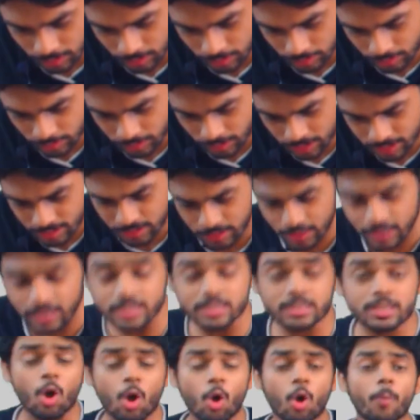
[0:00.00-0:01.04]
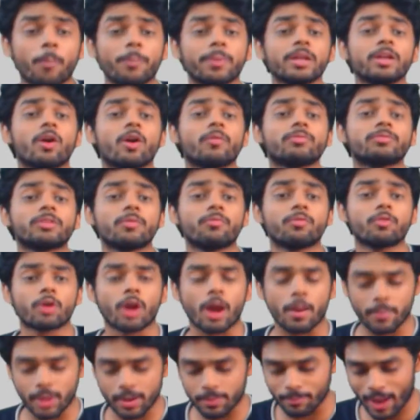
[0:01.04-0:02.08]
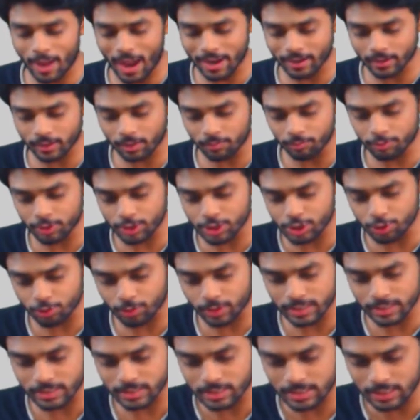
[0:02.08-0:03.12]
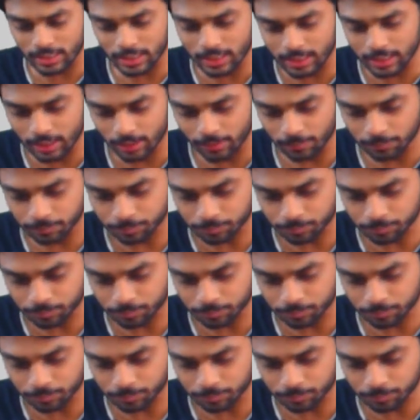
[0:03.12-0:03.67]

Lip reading: This is the opening of the foramen magnum, which you can see here,